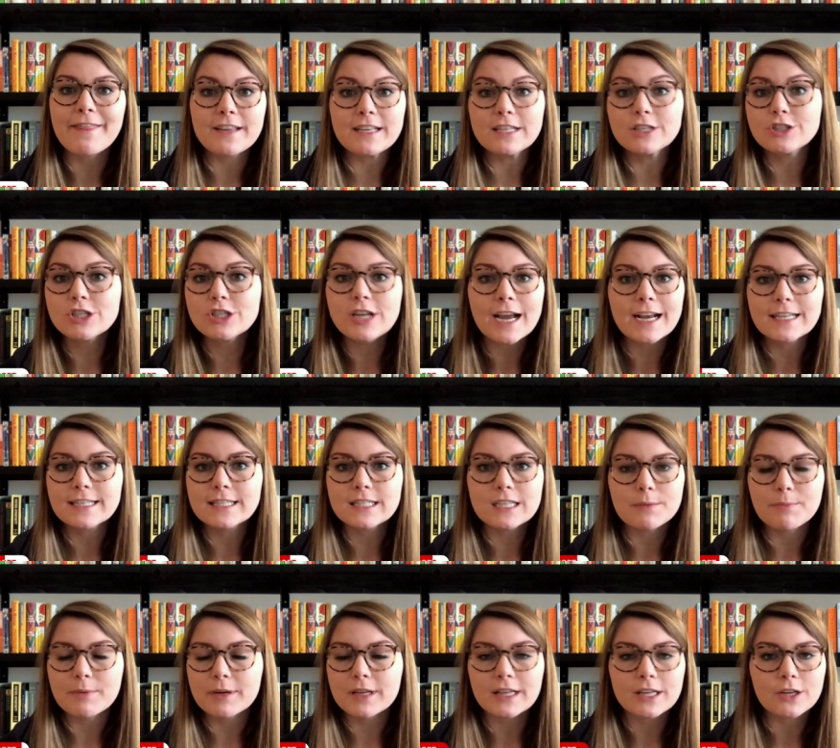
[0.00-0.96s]
And these
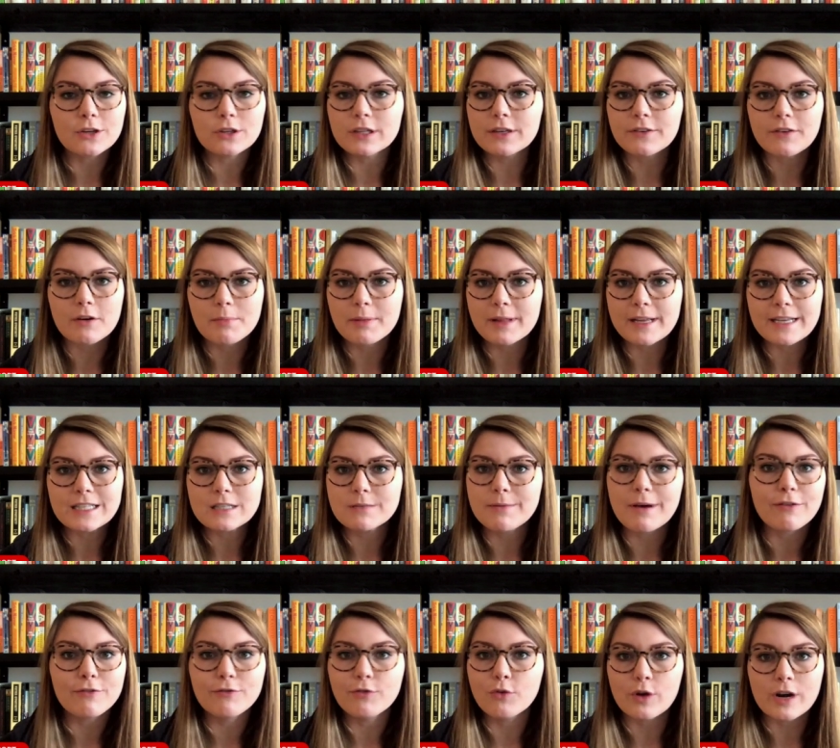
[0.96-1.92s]
checks typically only
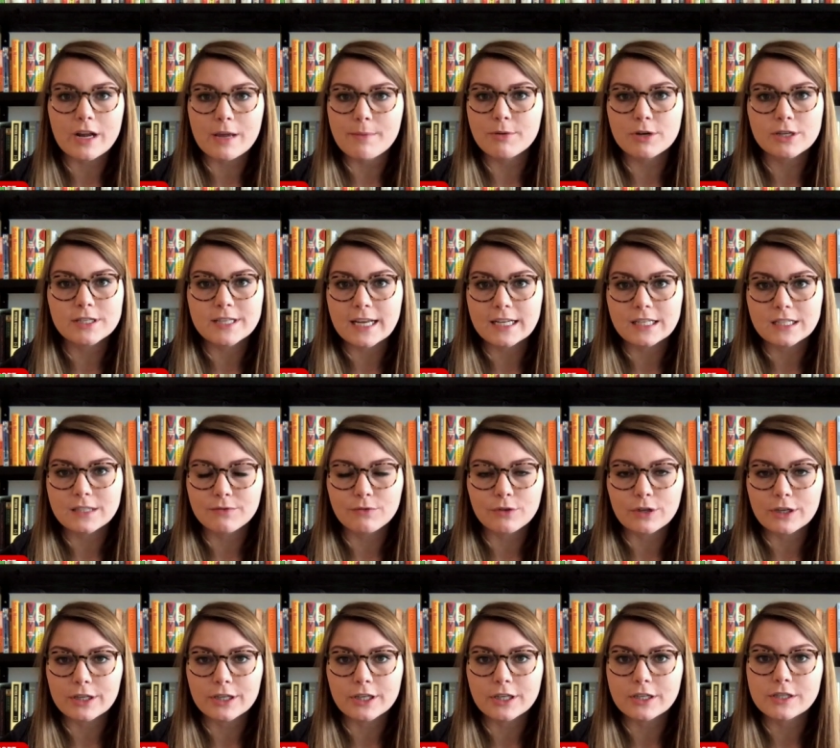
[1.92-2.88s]
replace about 40%
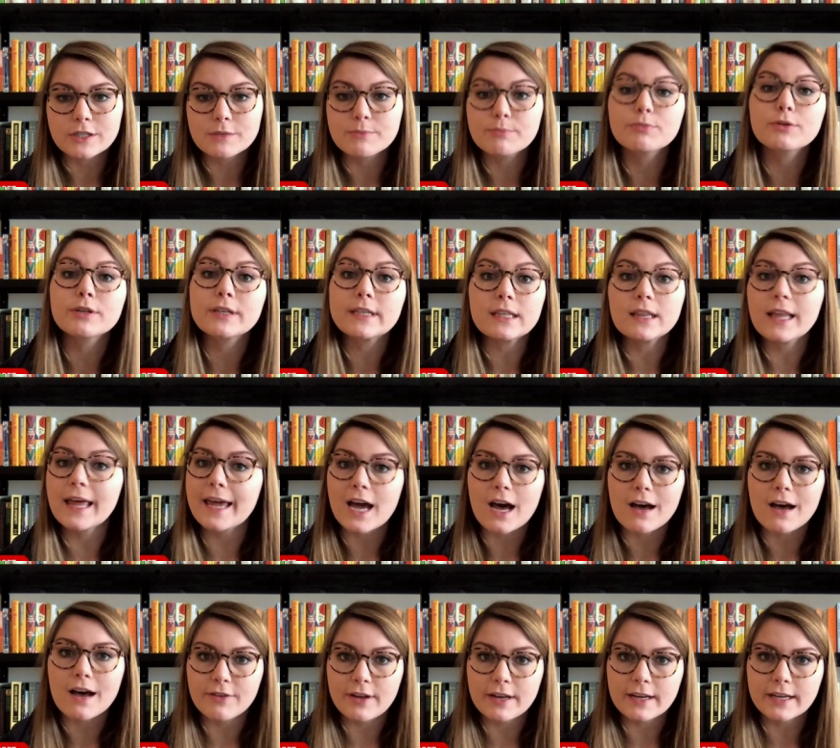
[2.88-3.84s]
of workers' pre
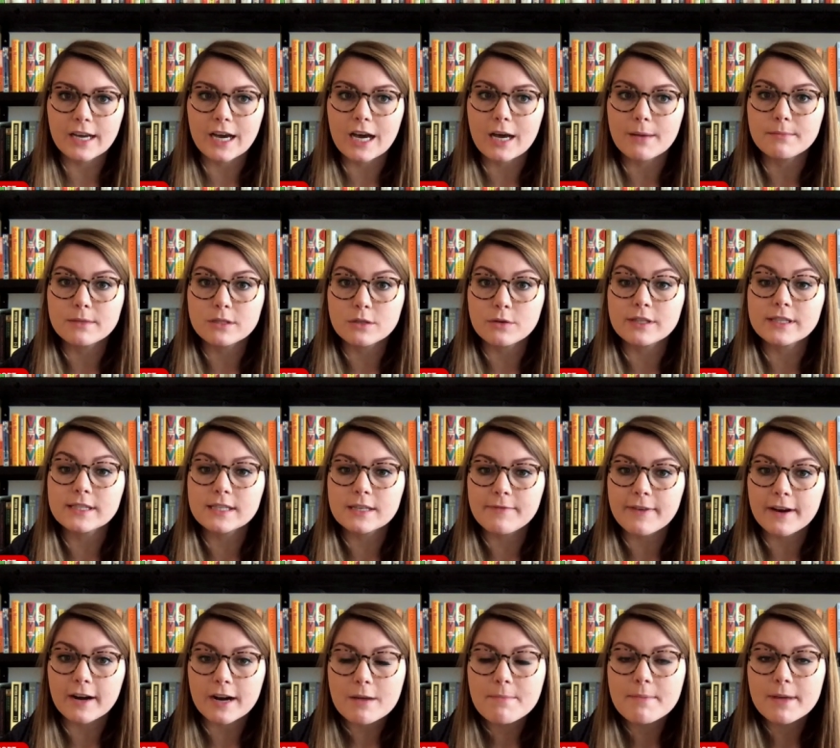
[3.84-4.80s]
layoff income. So it's
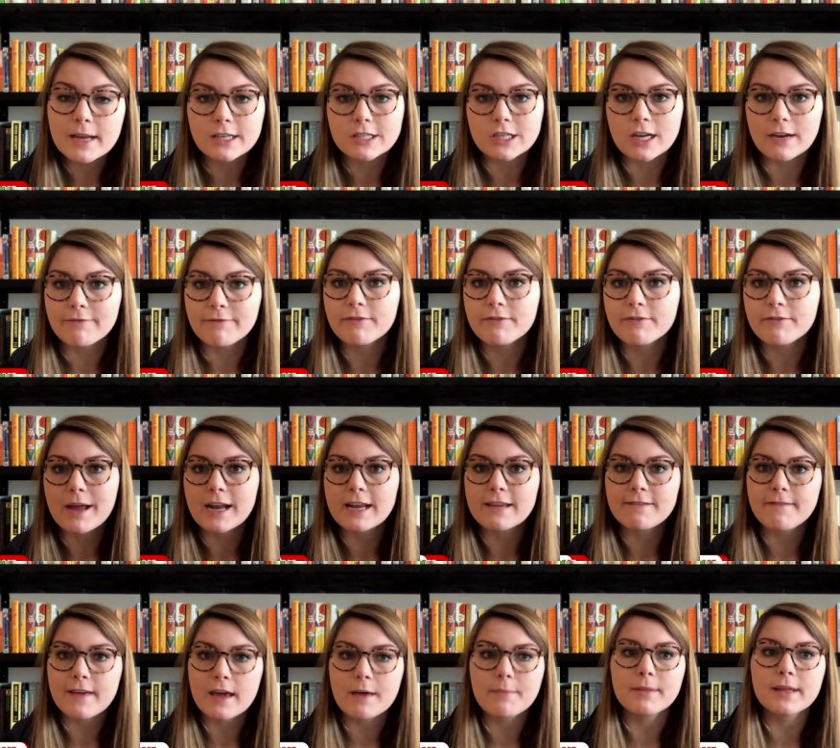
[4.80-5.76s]
a very big jump for
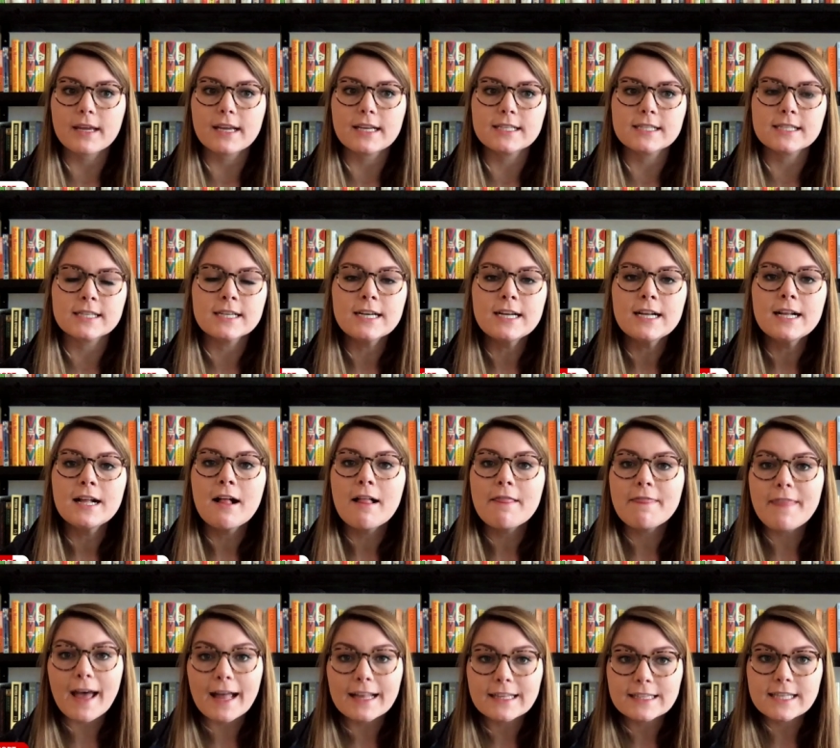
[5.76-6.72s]
many families.
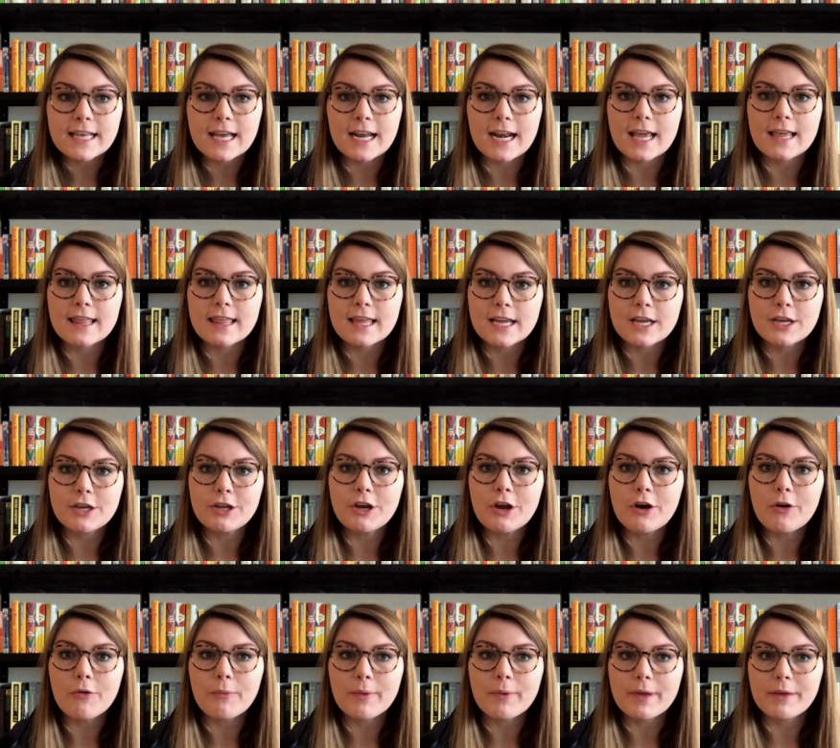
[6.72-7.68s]
That said, I think, you
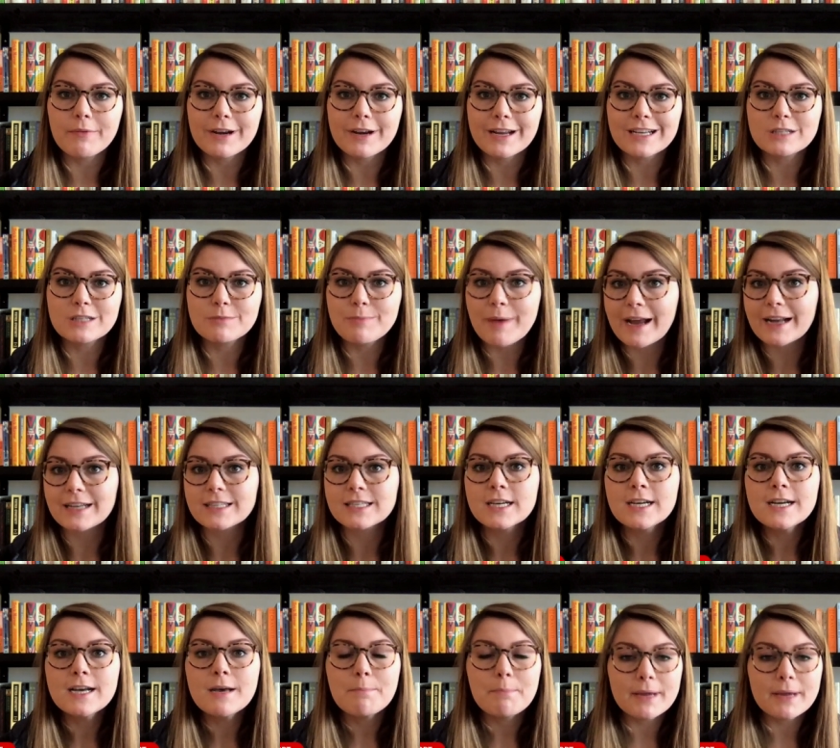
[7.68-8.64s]
know, we would expect
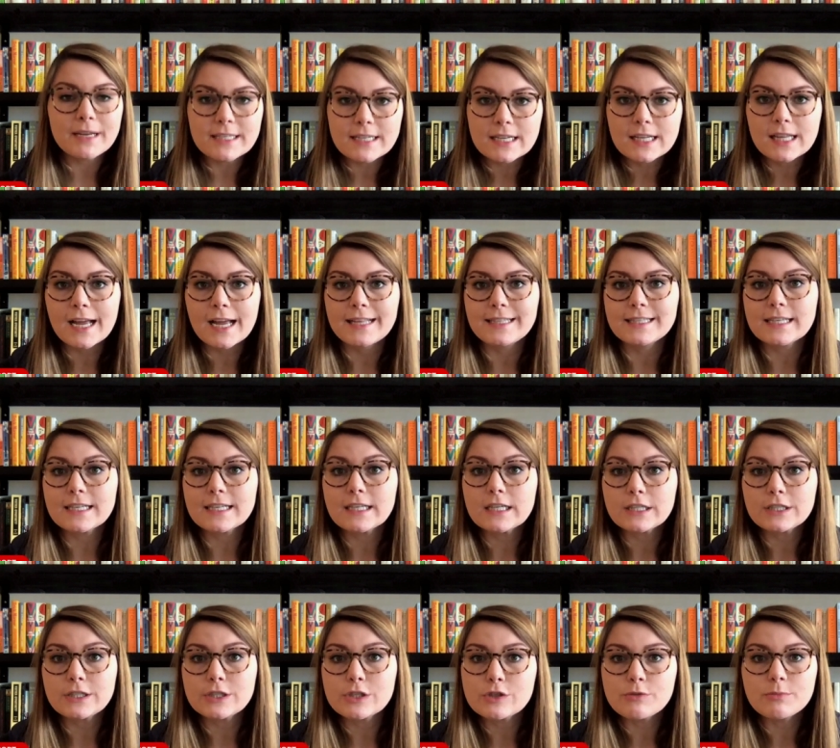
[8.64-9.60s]
big declines in
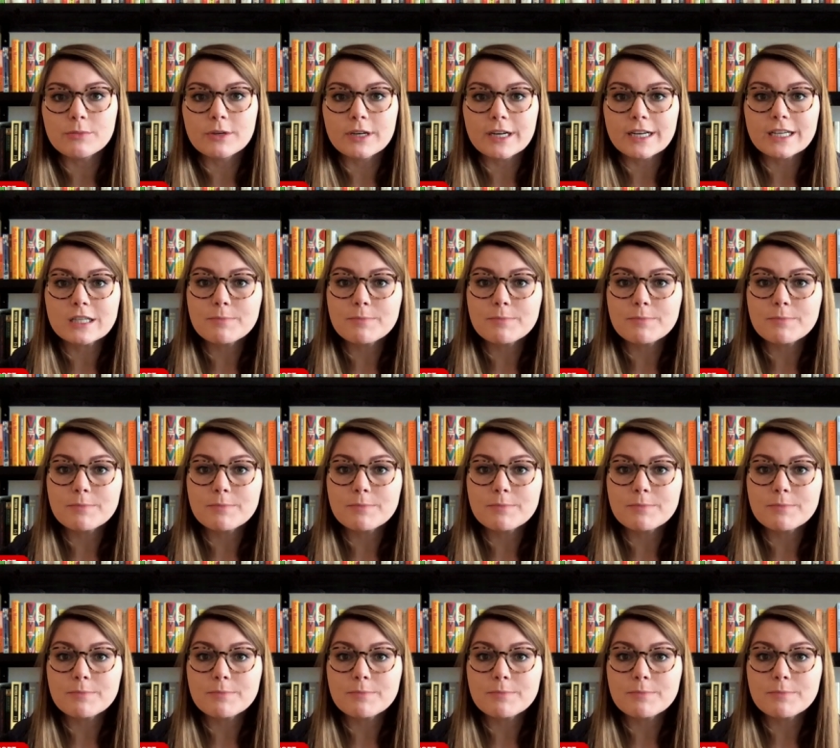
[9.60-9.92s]
consumer